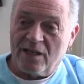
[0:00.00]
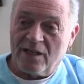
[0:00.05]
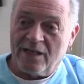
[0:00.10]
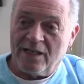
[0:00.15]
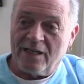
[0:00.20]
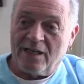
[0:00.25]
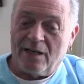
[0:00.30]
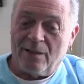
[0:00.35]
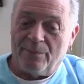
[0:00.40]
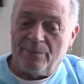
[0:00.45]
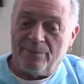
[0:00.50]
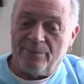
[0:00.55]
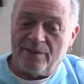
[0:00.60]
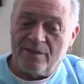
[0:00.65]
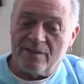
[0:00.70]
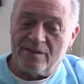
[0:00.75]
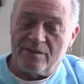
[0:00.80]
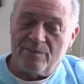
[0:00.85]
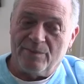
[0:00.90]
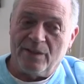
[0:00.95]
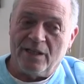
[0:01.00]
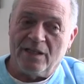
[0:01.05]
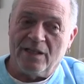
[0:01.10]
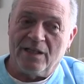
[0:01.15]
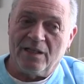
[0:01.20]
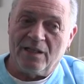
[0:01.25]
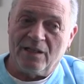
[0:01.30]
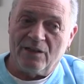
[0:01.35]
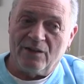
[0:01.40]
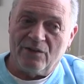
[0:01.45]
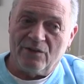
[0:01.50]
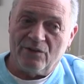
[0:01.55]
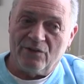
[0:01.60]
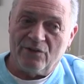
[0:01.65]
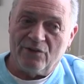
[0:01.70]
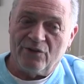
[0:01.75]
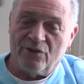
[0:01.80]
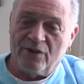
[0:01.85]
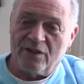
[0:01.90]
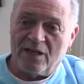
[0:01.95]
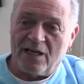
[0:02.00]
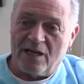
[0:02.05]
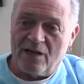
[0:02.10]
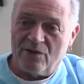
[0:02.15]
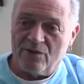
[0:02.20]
getting up and speaking to the